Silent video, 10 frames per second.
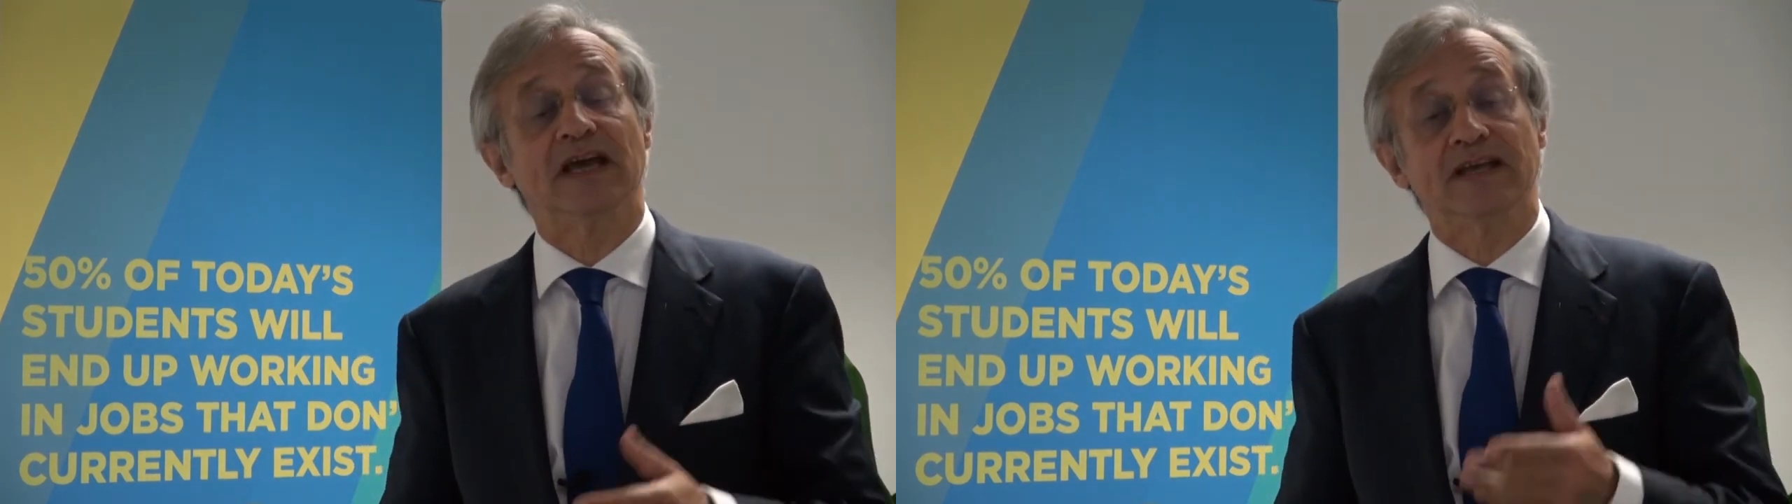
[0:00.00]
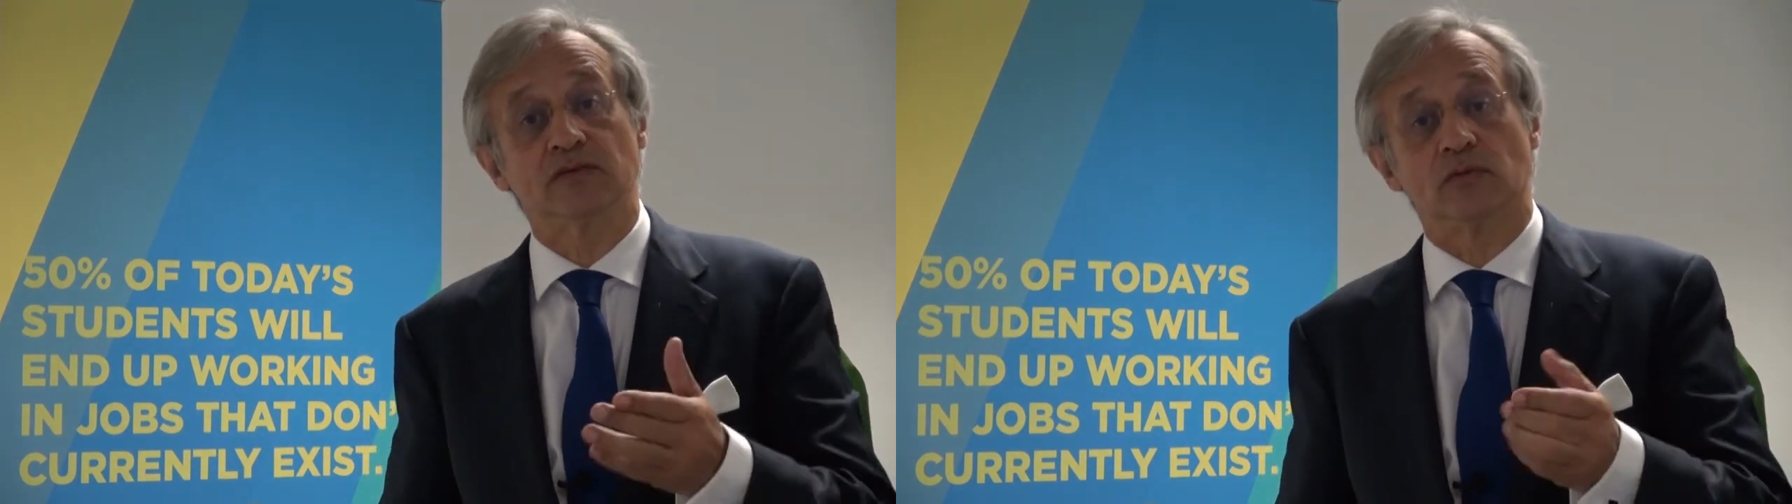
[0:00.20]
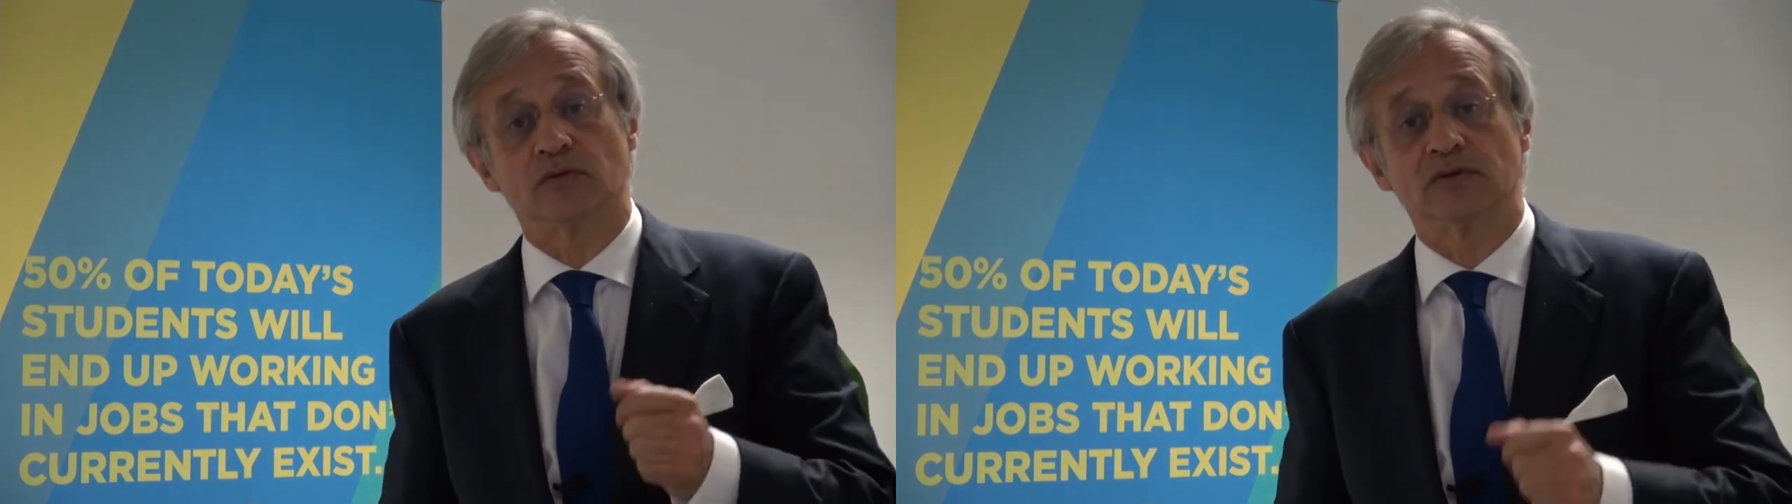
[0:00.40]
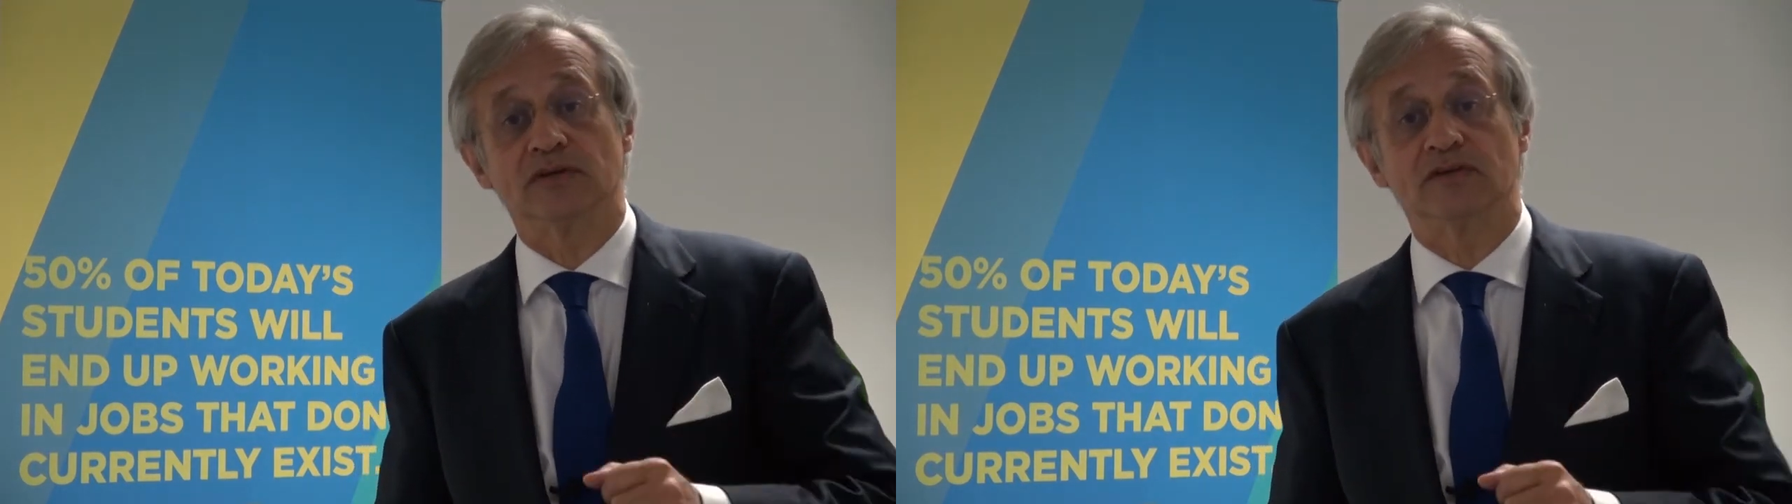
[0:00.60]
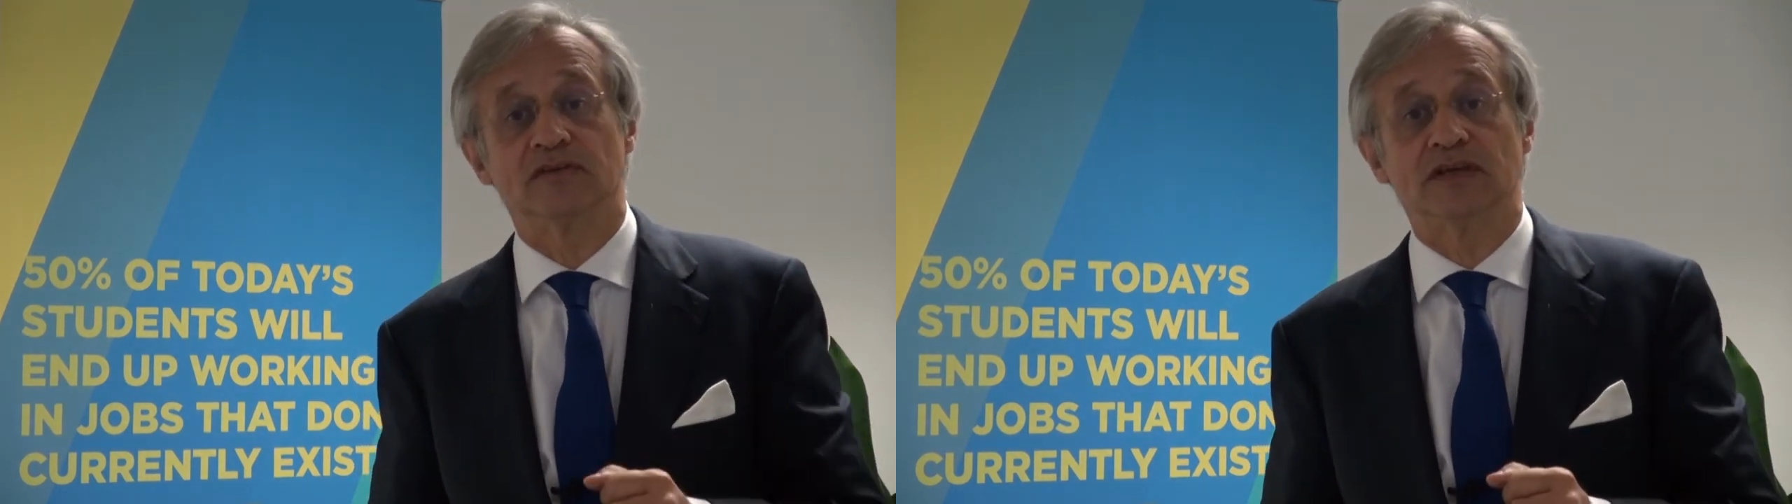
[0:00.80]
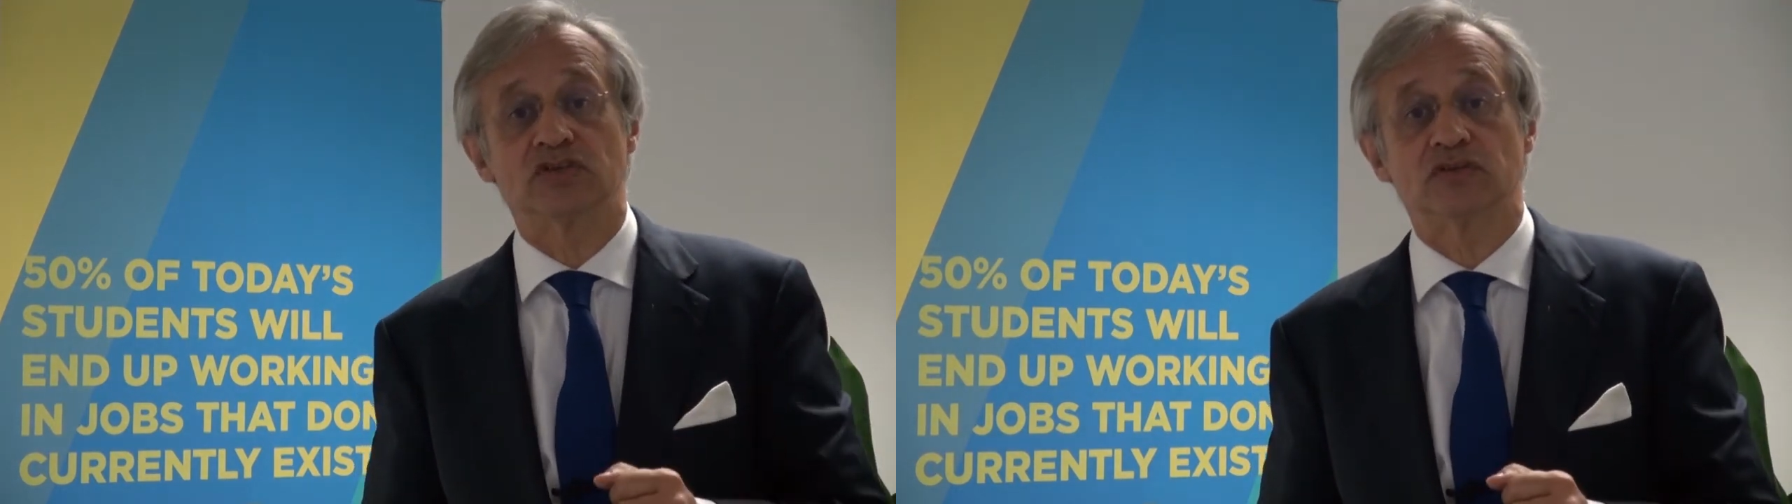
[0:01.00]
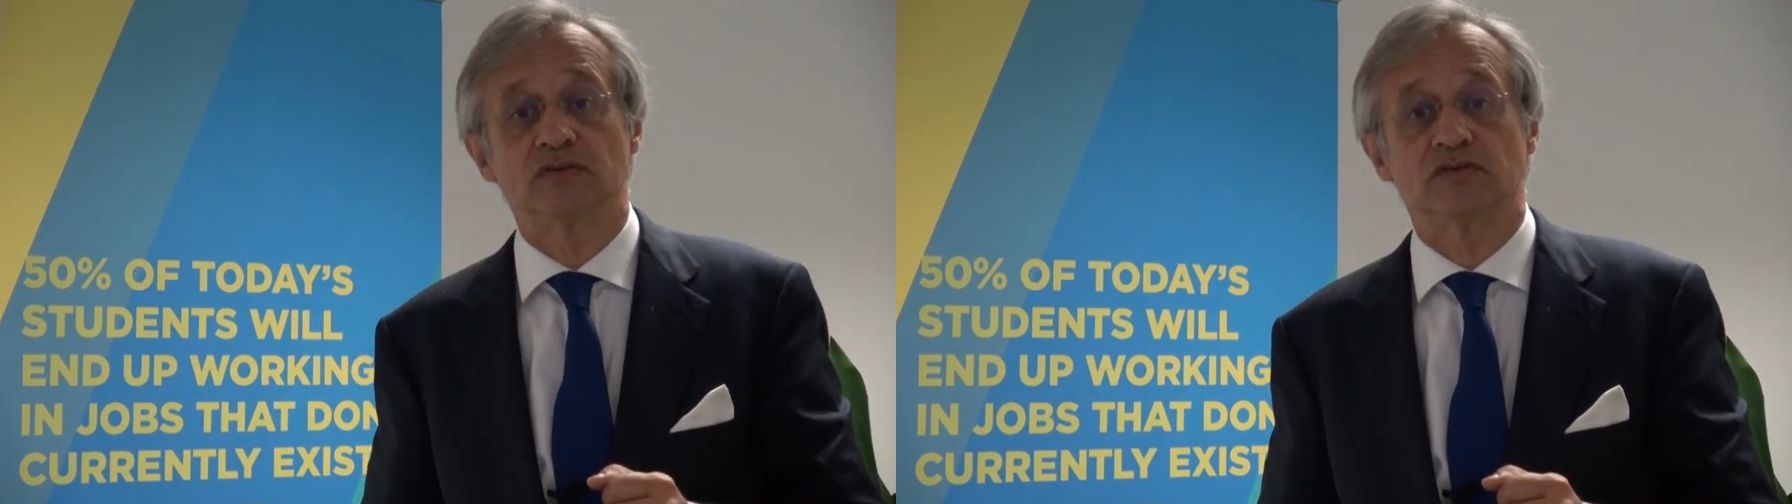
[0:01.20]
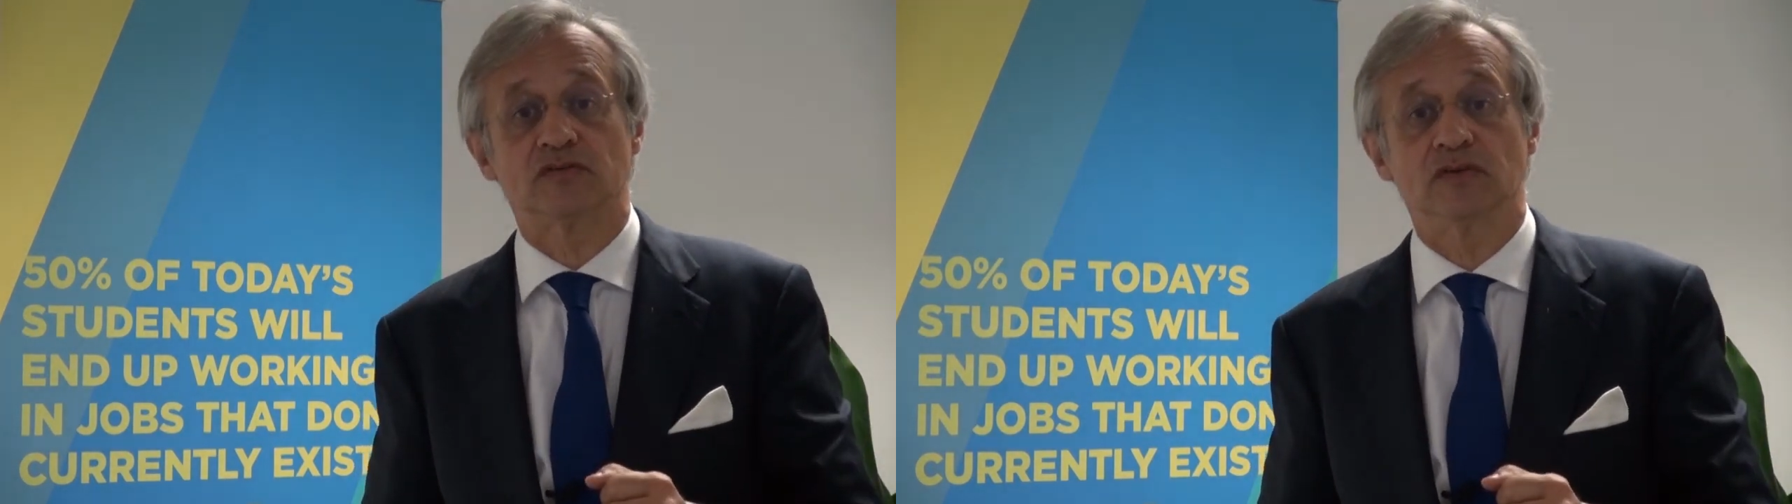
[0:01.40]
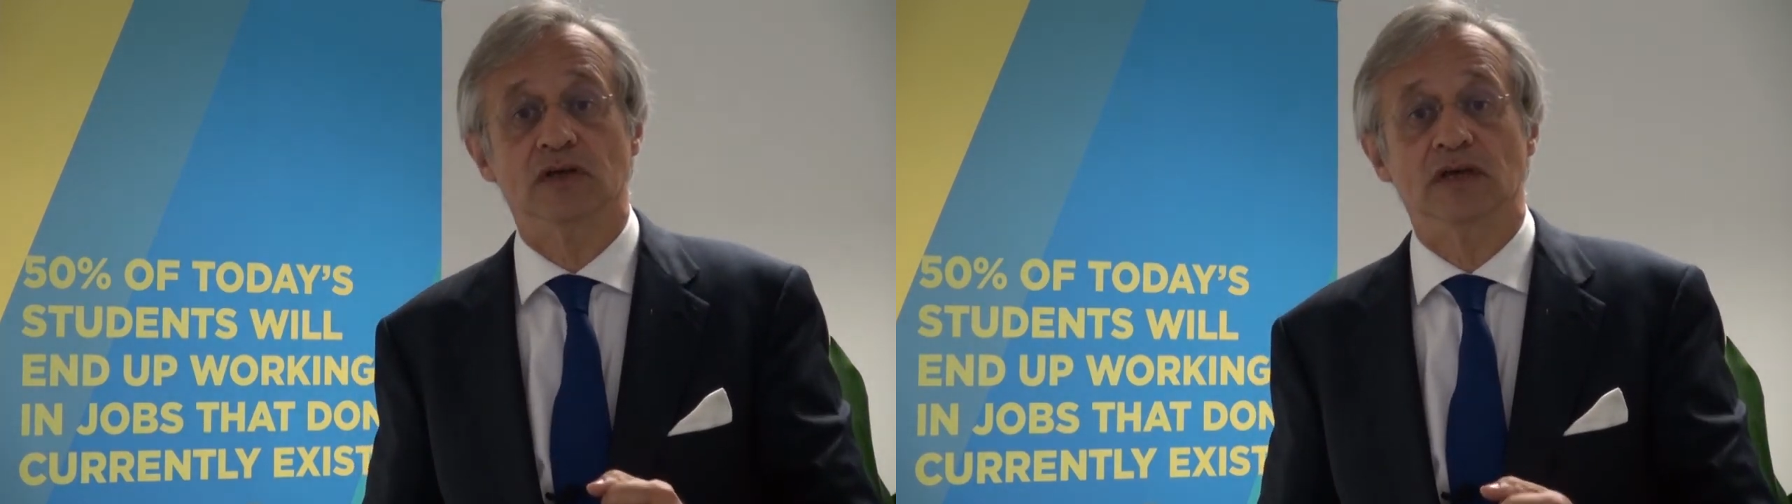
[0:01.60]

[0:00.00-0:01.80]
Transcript: and organizations